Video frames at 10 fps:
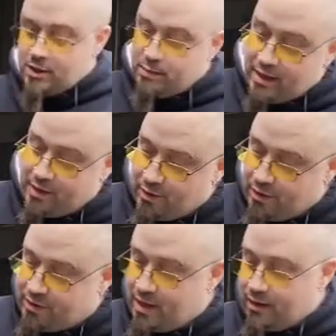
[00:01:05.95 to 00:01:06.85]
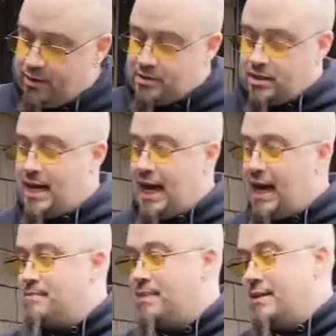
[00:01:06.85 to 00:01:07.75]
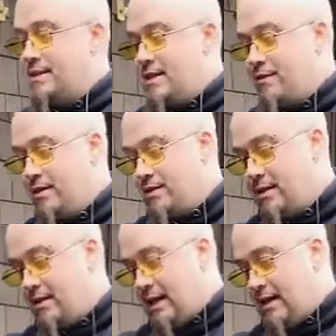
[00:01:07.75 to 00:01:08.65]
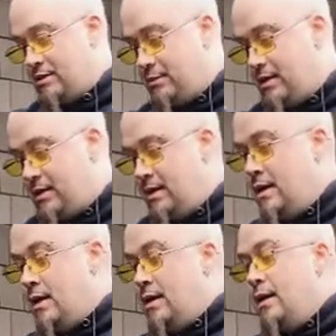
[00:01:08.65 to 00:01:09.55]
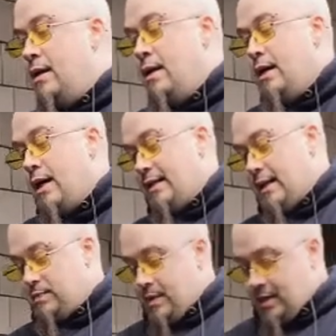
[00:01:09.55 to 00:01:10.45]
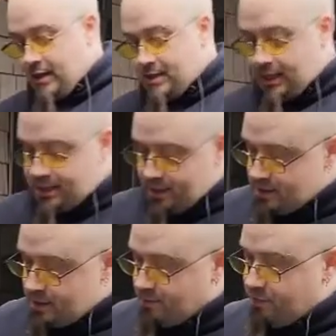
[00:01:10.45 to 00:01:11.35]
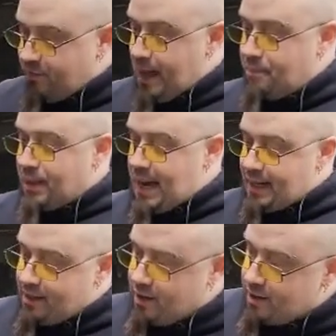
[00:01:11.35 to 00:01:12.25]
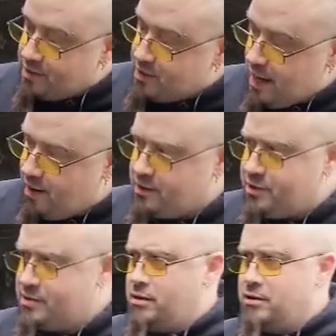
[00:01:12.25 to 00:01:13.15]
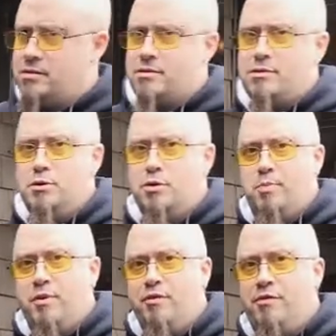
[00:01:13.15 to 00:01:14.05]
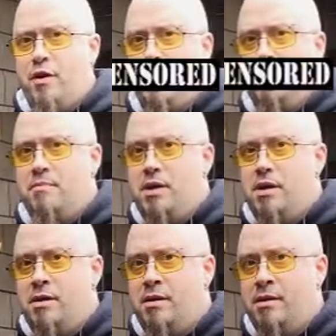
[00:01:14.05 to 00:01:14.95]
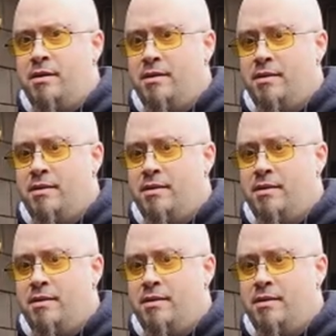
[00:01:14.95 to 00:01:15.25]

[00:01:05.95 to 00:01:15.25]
You might notice that it looks a tad bit different than last week, and that's because I did some flat blacking on it, so now it just looks super f***ing mean.